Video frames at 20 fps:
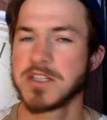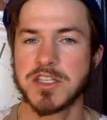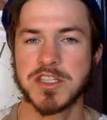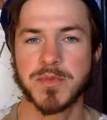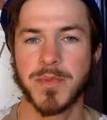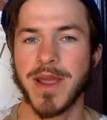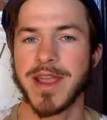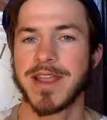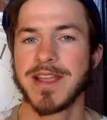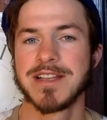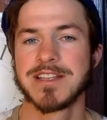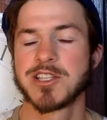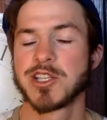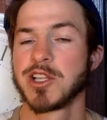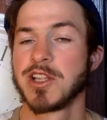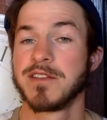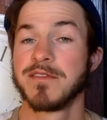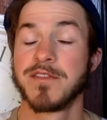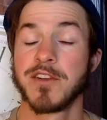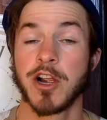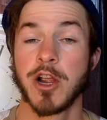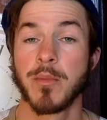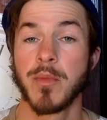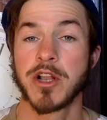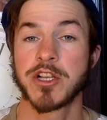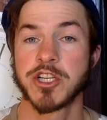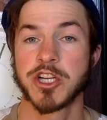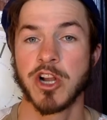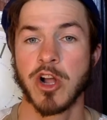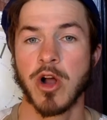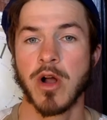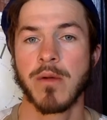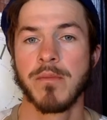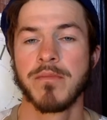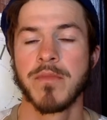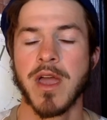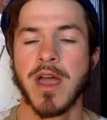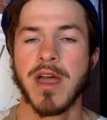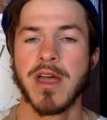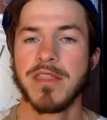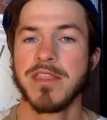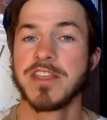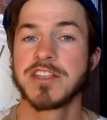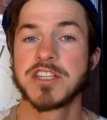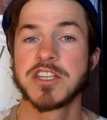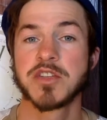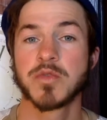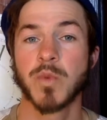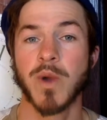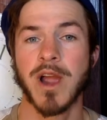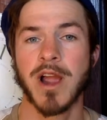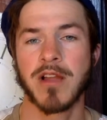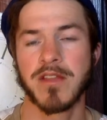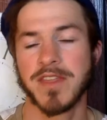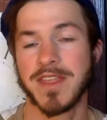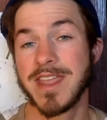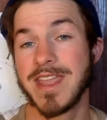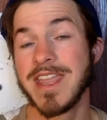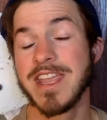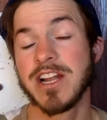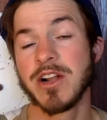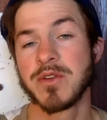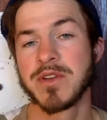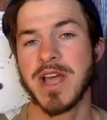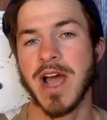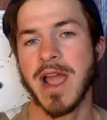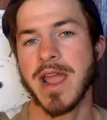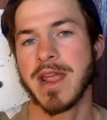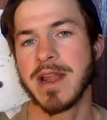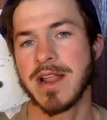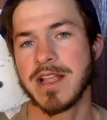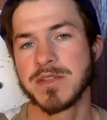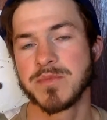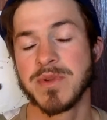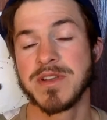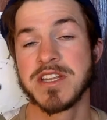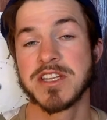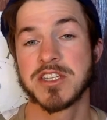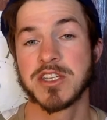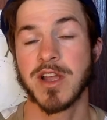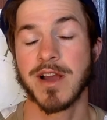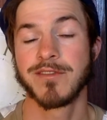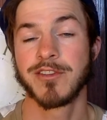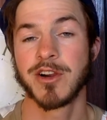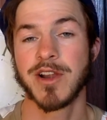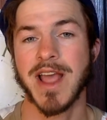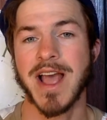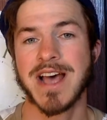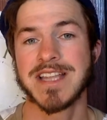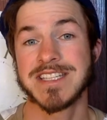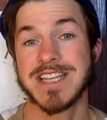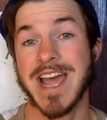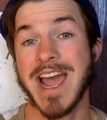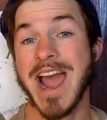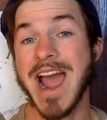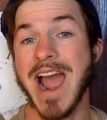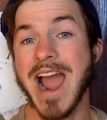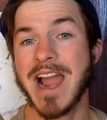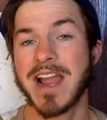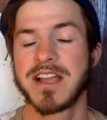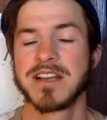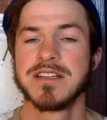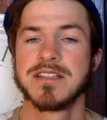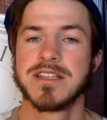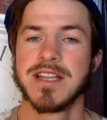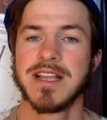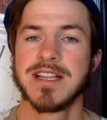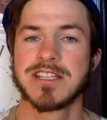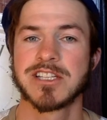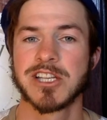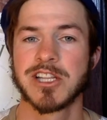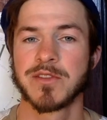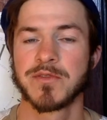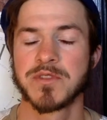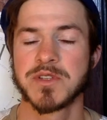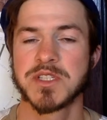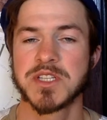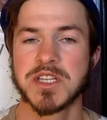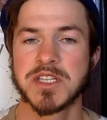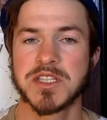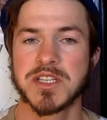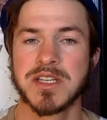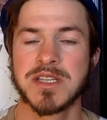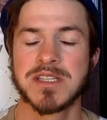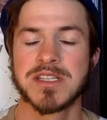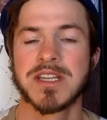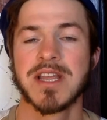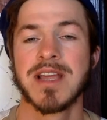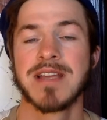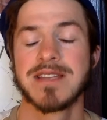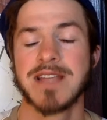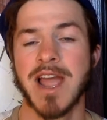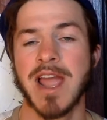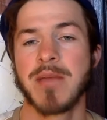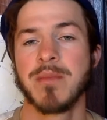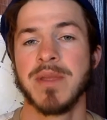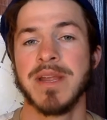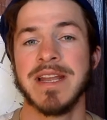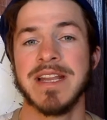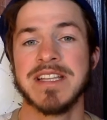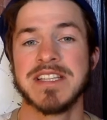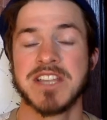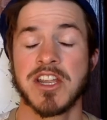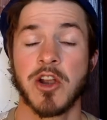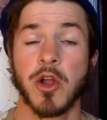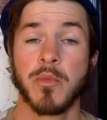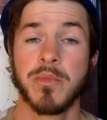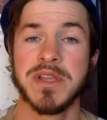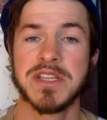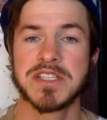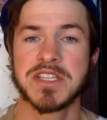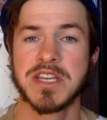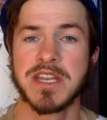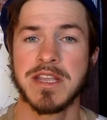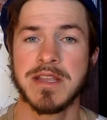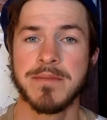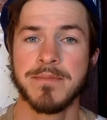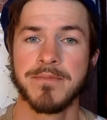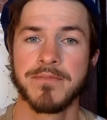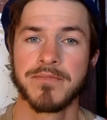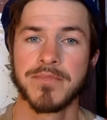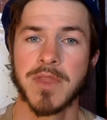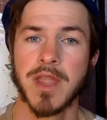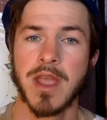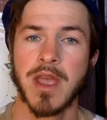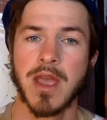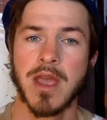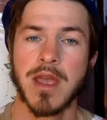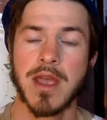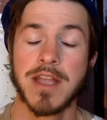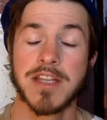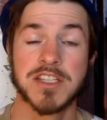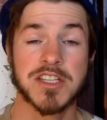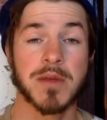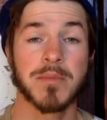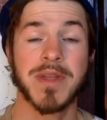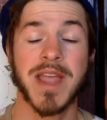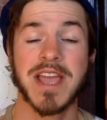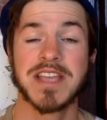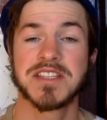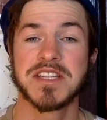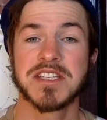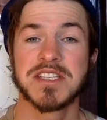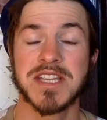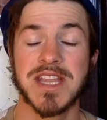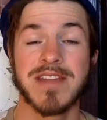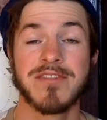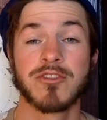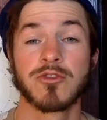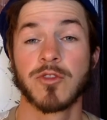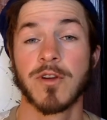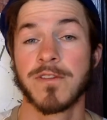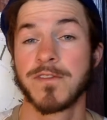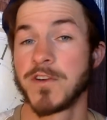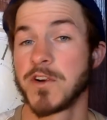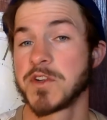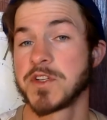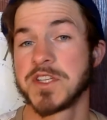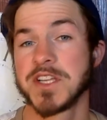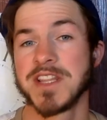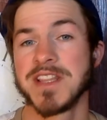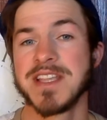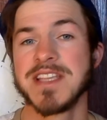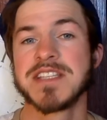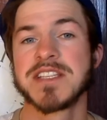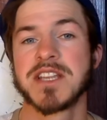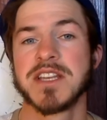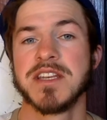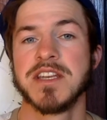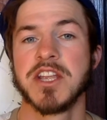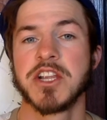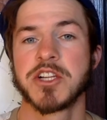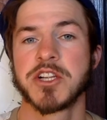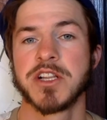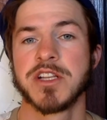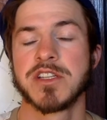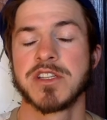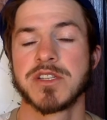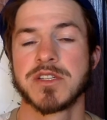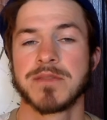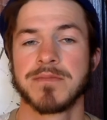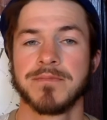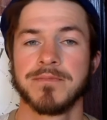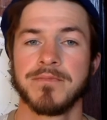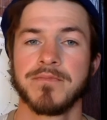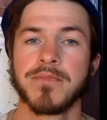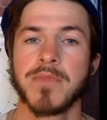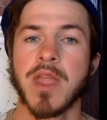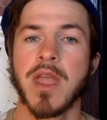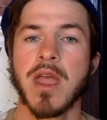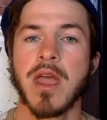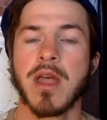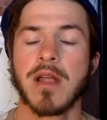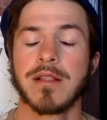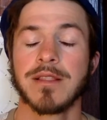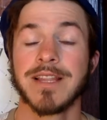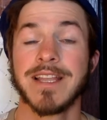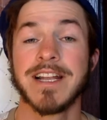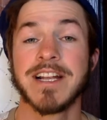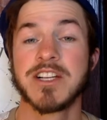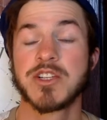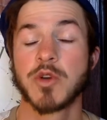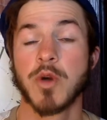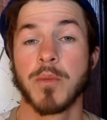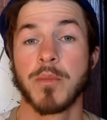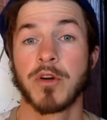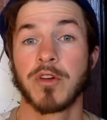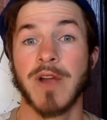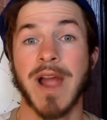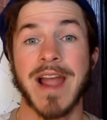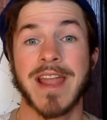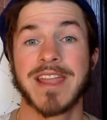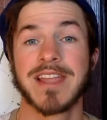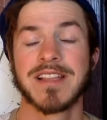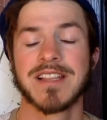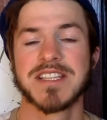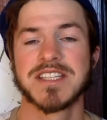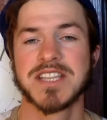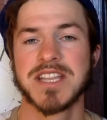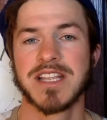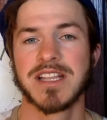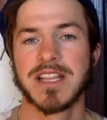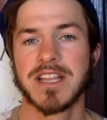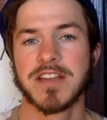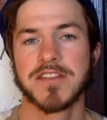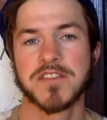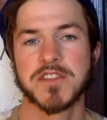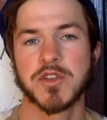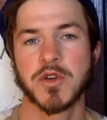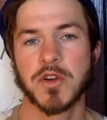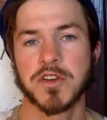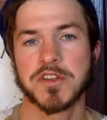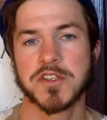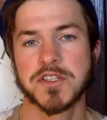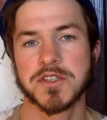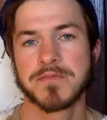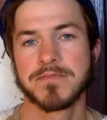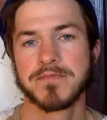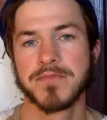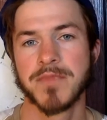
spike insulin very much at all. This is where the keto diet has been discovered as a hack to insulin resistance, diabetes, and obesity. In some cases, even reversing these conditions, leading to a miraculous healing of sorts.